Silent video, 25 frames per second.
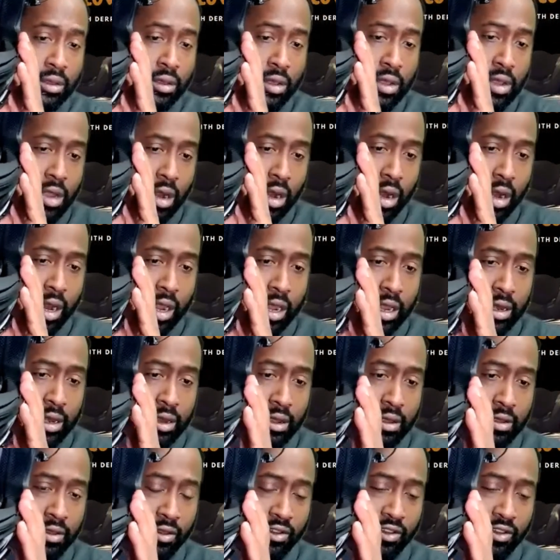All right,
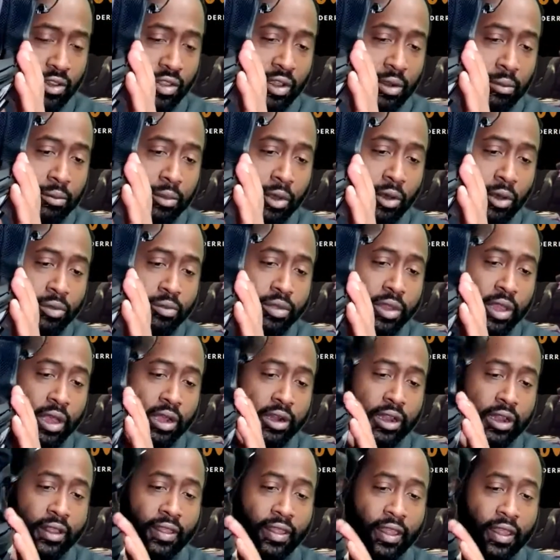so they're both
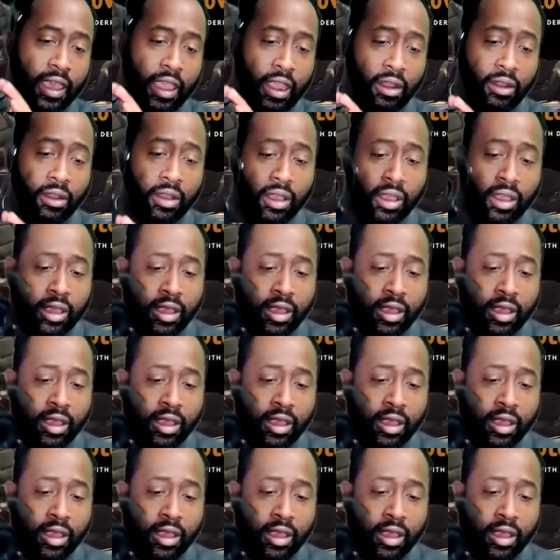plugged in there,